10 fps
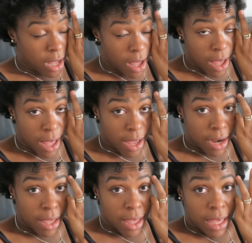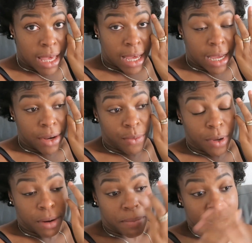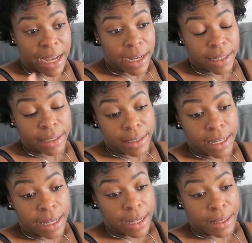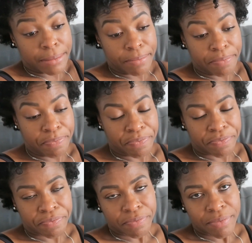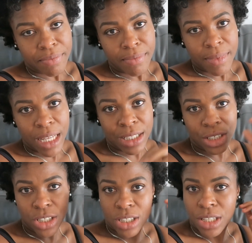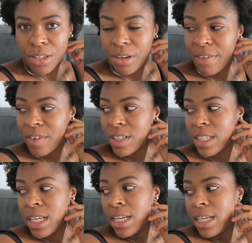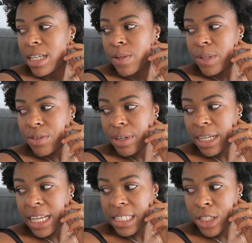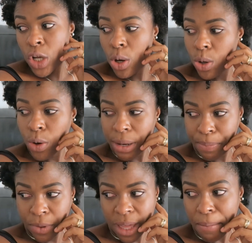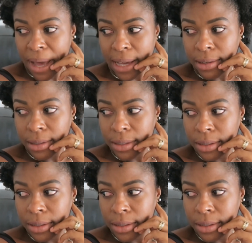gone and we're back to just the three of us. It was really nice. No, go and put that back.